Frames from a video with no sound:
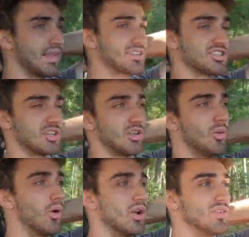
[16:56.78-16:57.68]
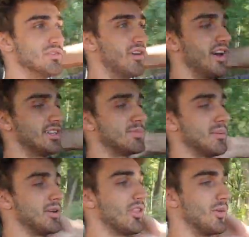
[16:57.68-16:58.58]
that's just a little word of advice.
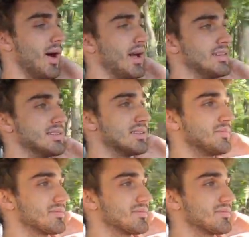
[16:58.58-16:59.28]
But I mean, otherwise,